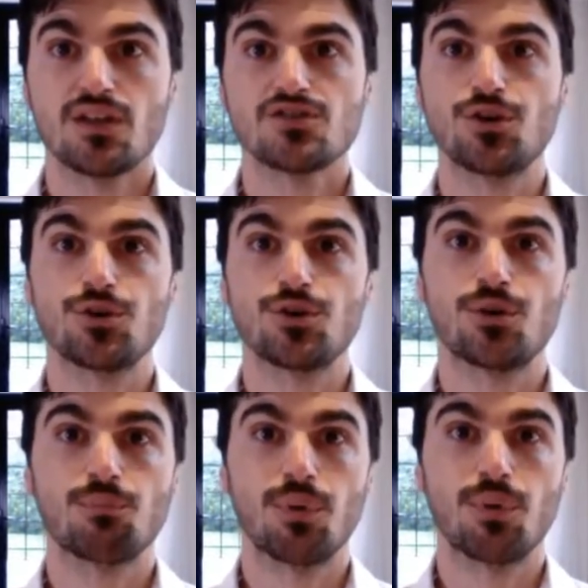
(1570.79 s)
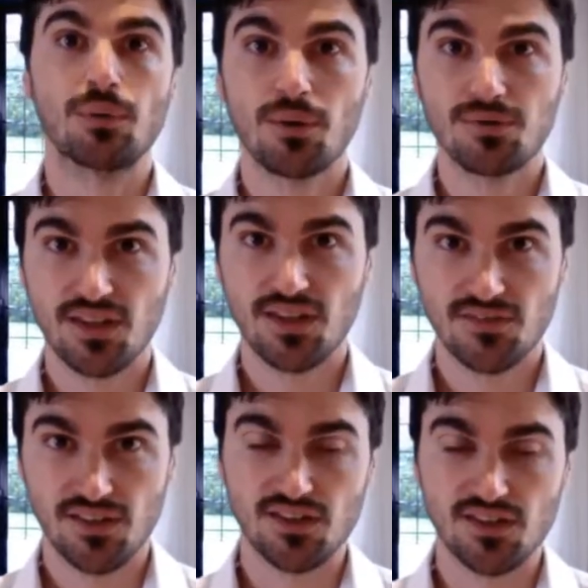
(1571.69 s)
So by primary
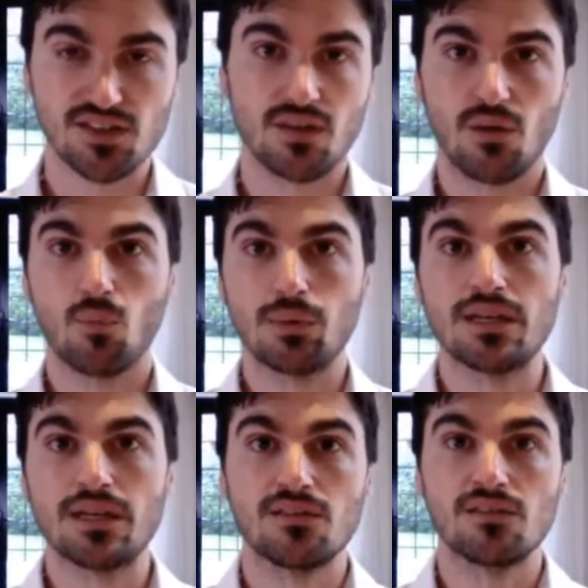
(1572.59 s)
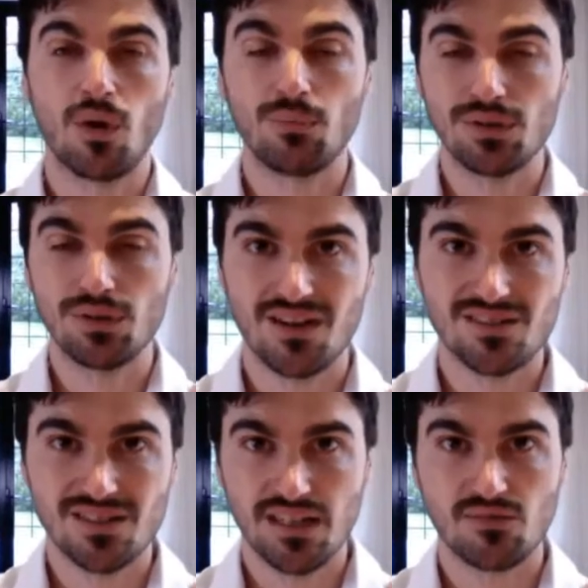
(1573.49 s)
sensitization, we mean that when we
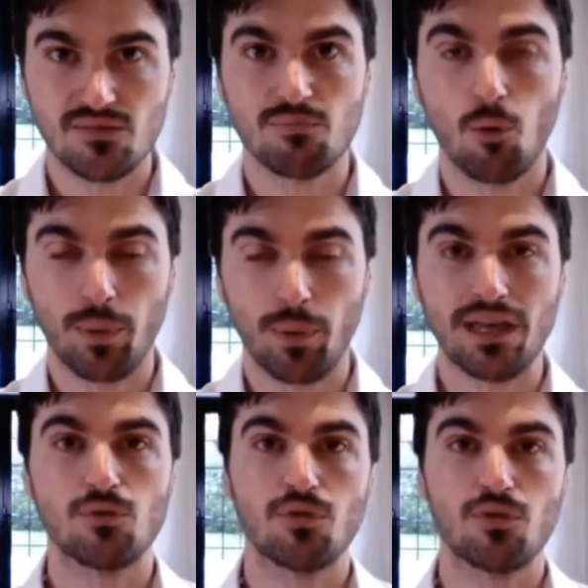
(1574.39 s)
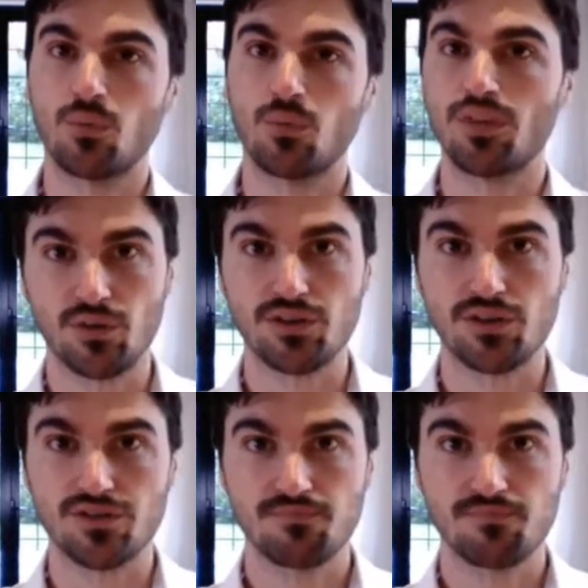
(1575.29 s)
touch, it's more painful than someone that's not injured.